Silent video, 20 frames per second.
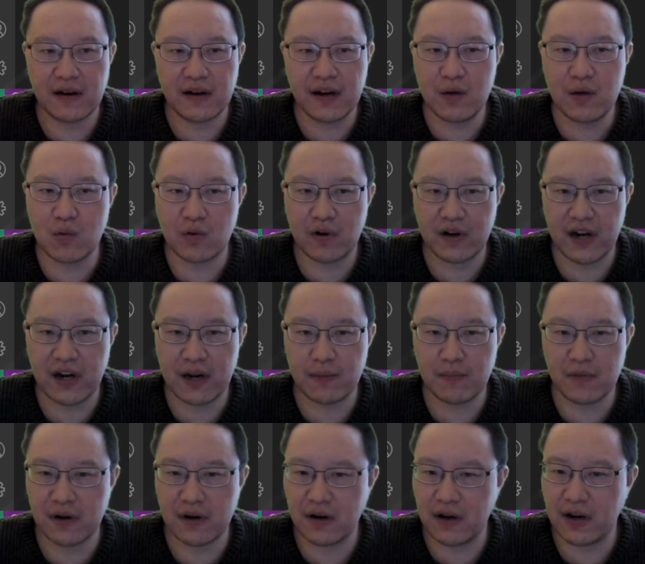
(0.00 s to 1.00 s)
SQL
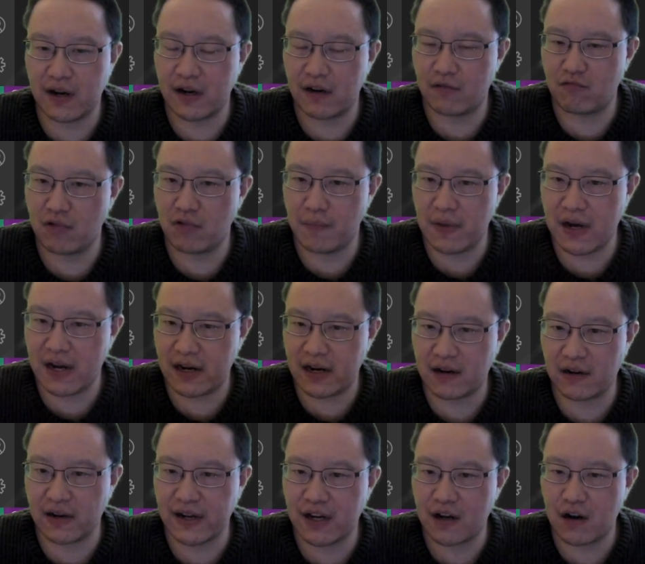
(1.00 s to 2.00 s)
statement is
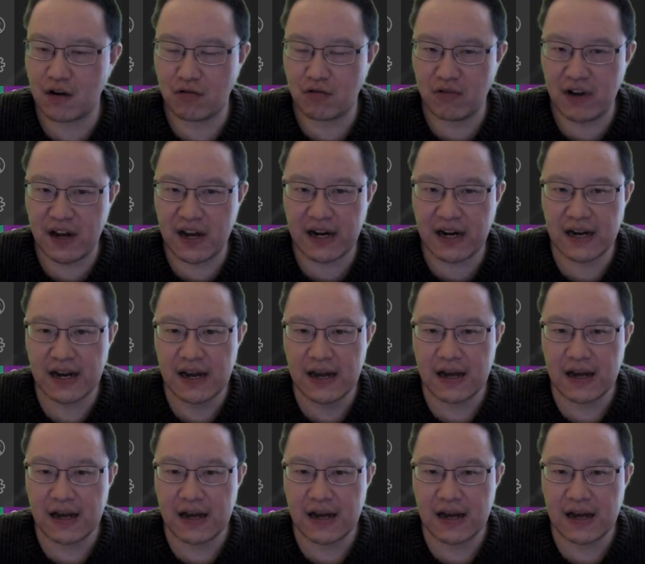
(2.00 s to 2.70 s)
grammatically correct,